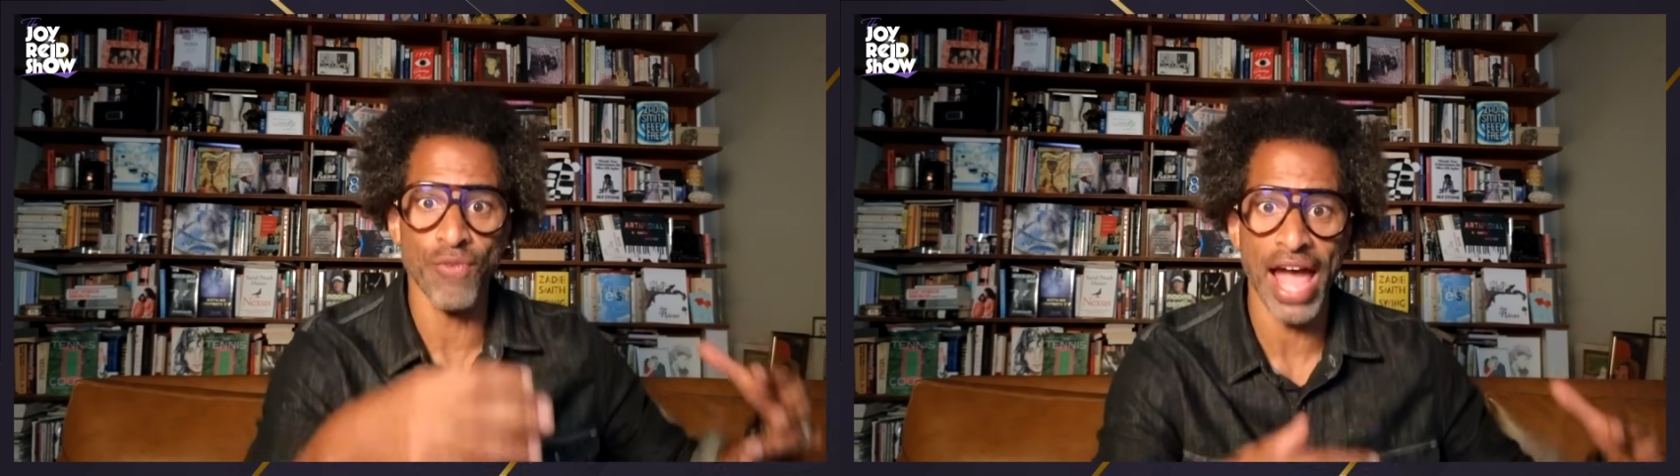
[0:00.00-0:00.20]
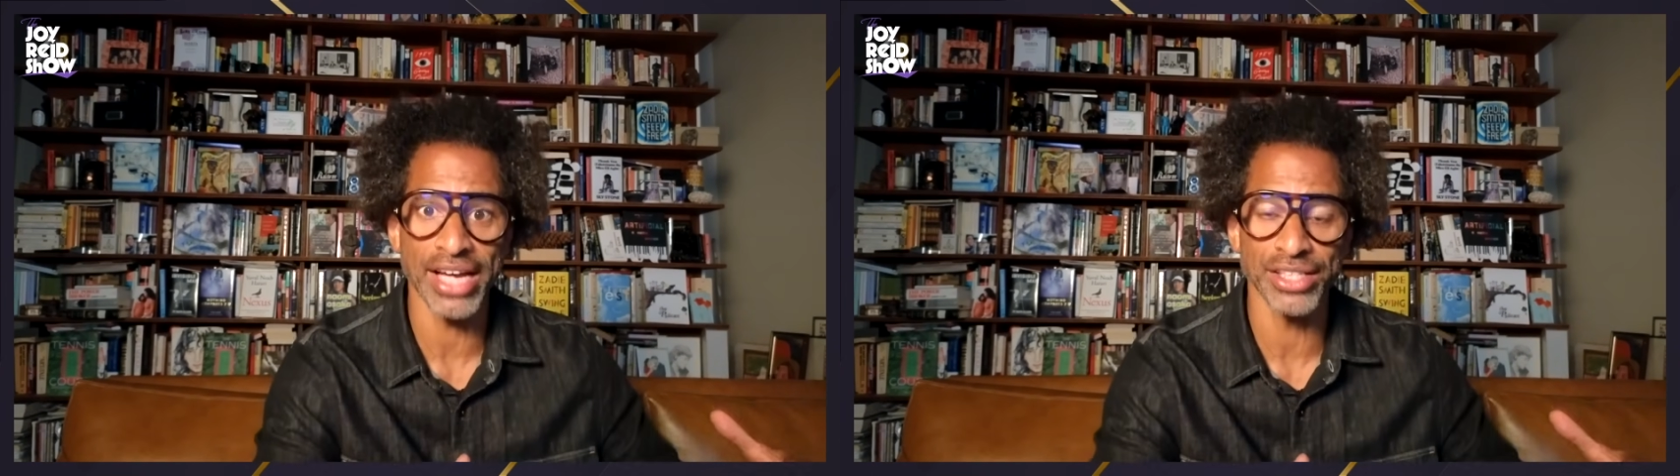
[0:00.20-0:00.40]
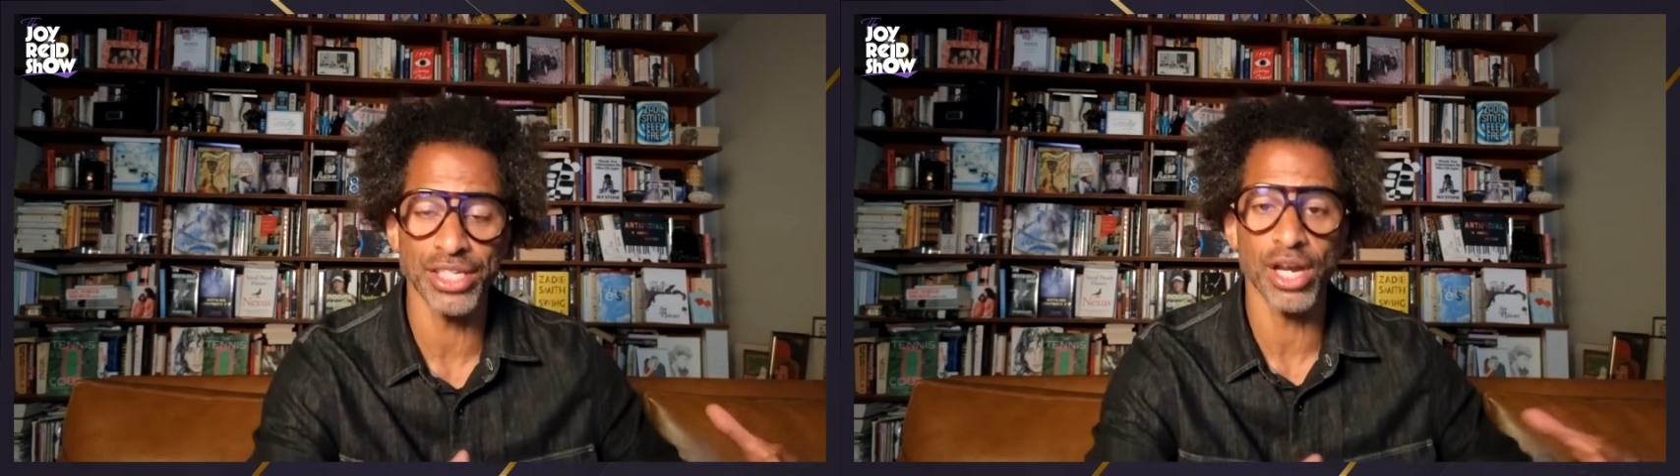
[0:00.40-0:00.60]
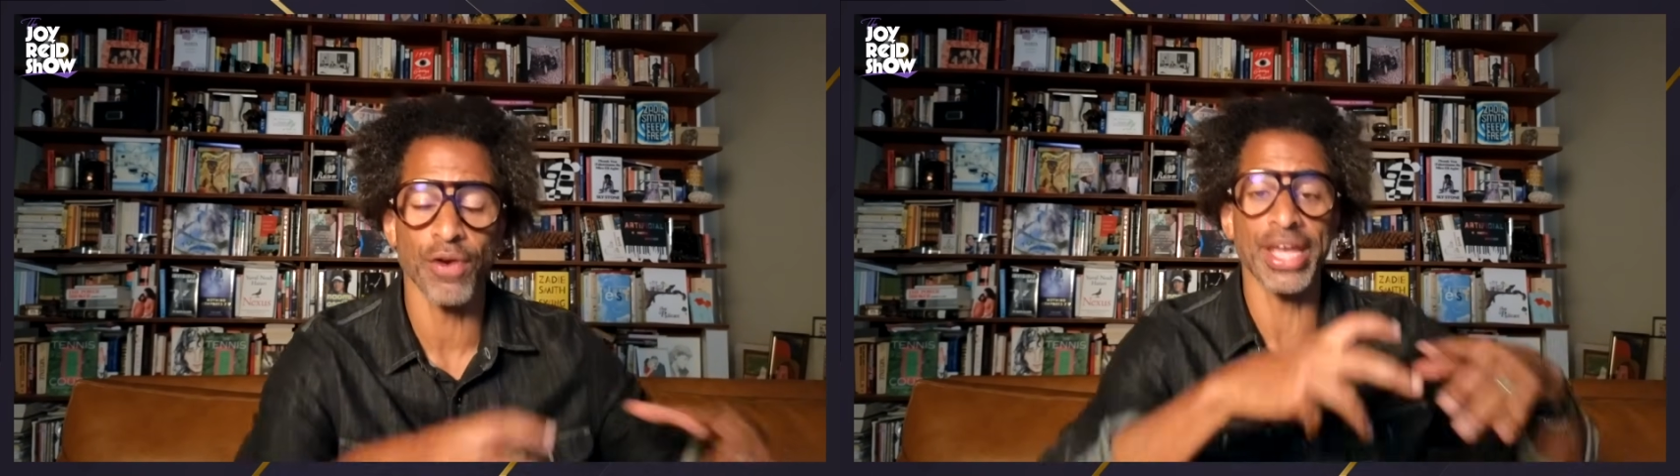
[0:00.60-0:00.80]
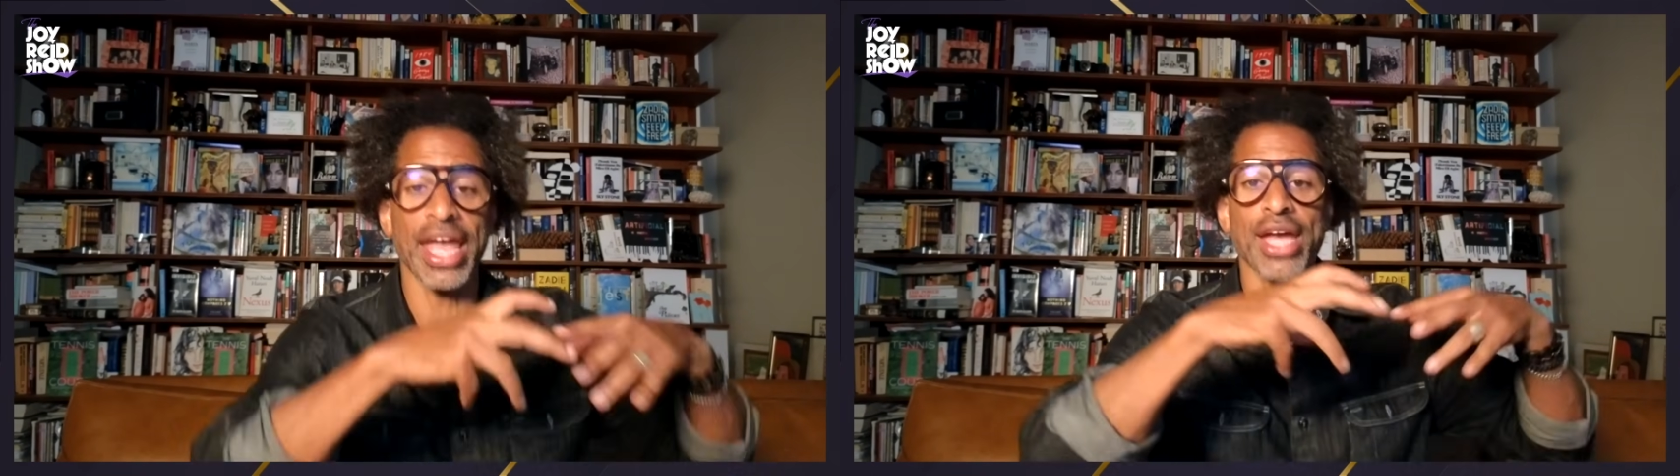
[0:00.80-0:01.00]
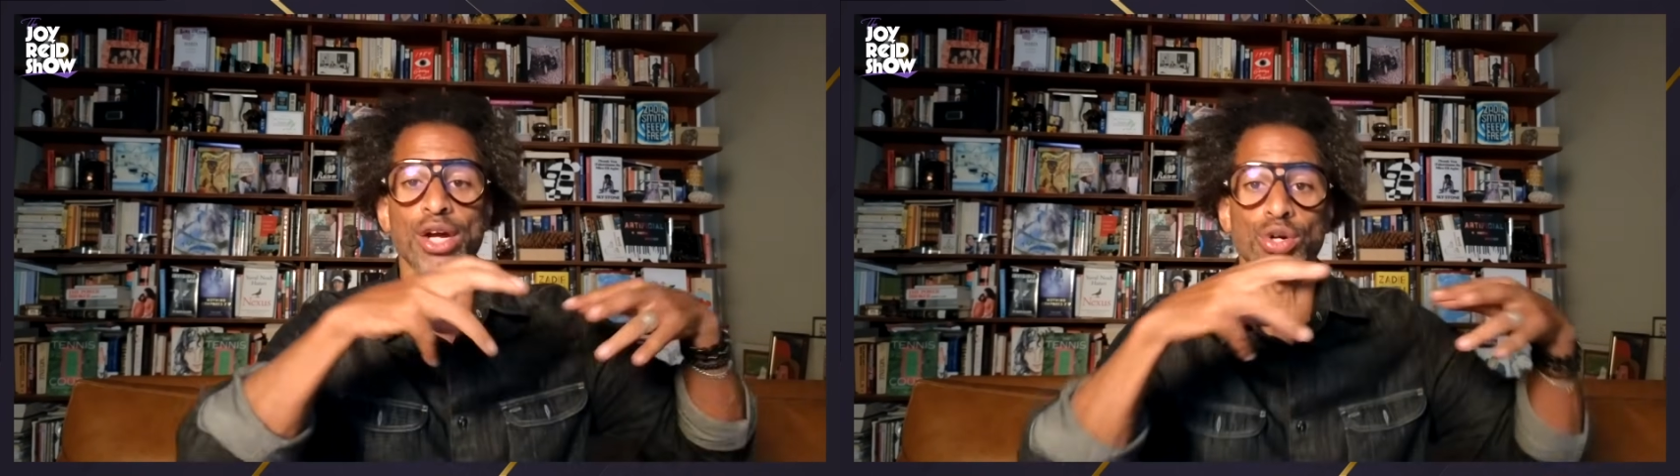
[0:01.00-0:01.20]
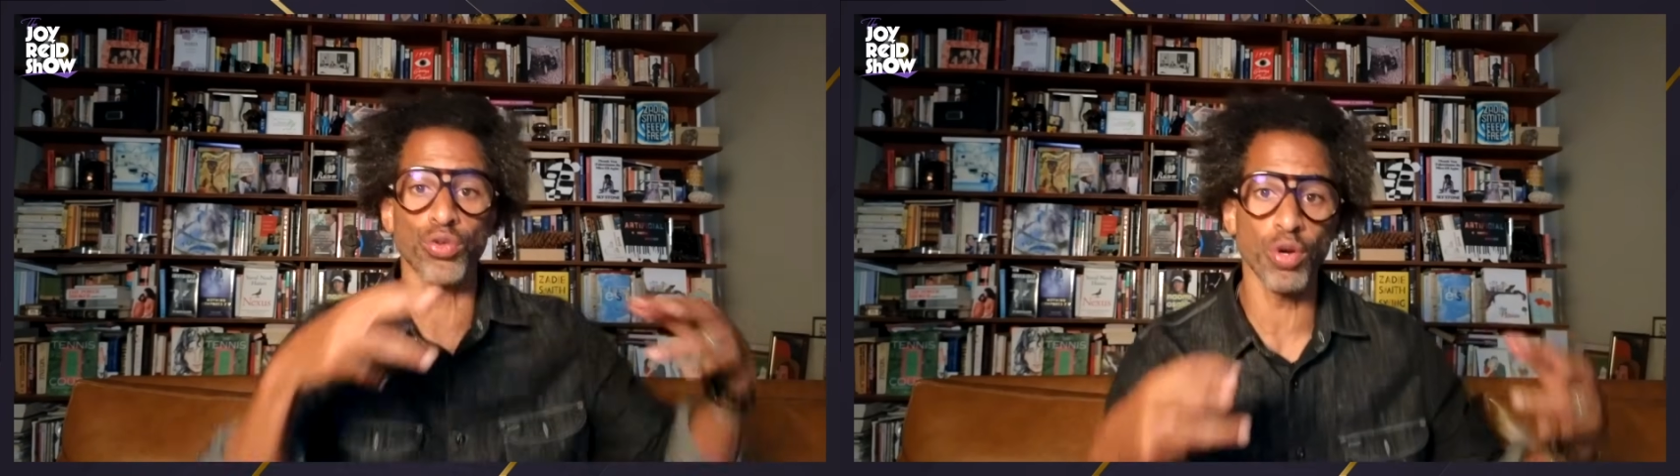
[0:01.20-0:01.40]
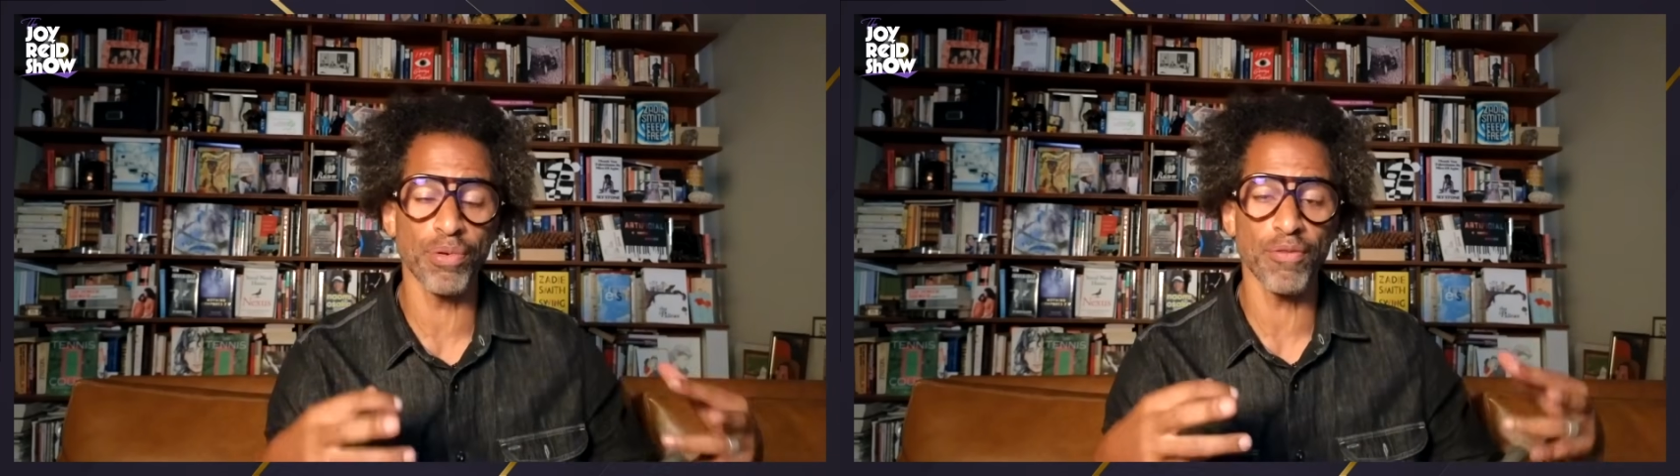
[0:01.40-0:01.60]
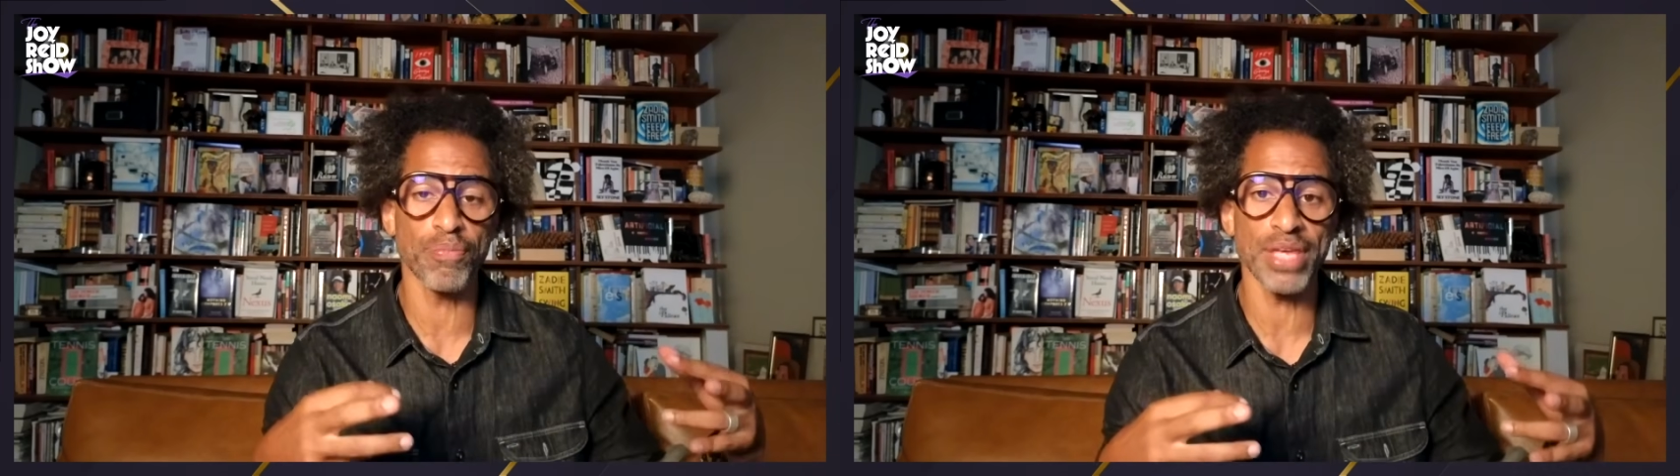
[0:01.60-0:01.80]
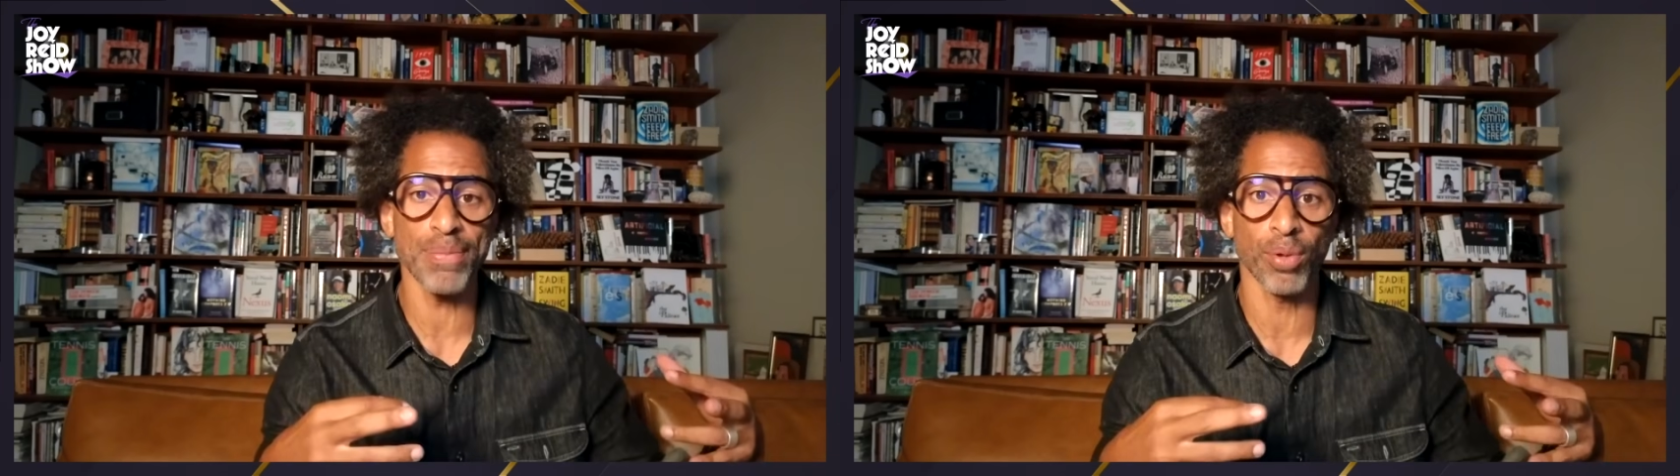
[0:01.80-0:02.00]
racketeering, a group of
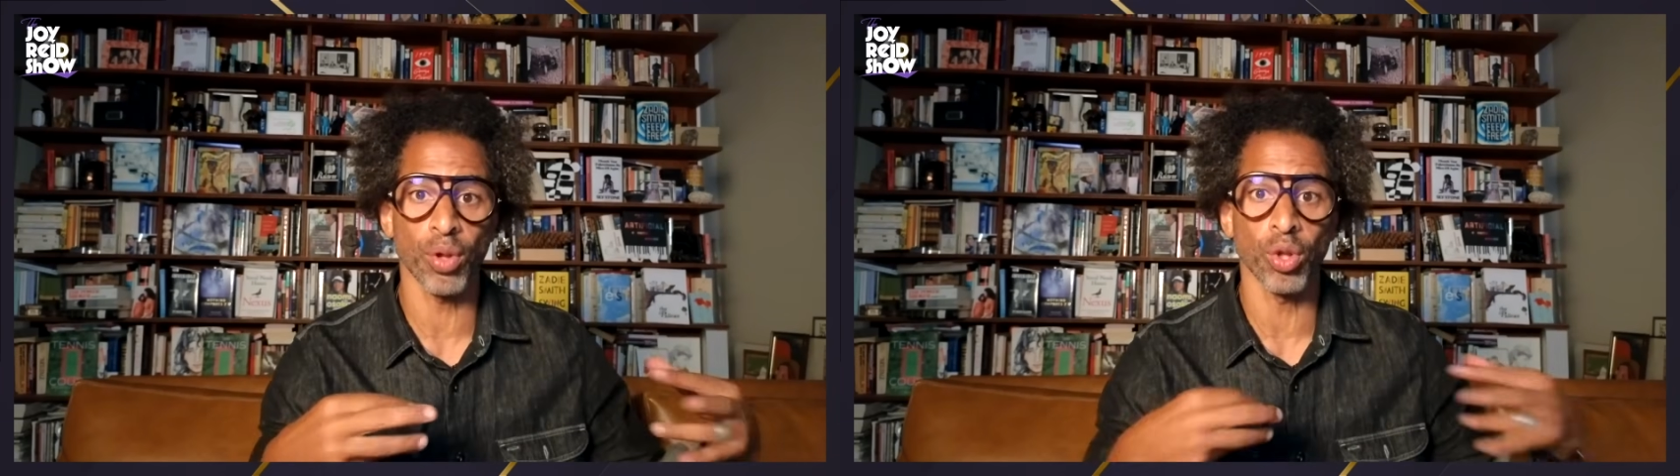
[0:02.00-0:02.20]
people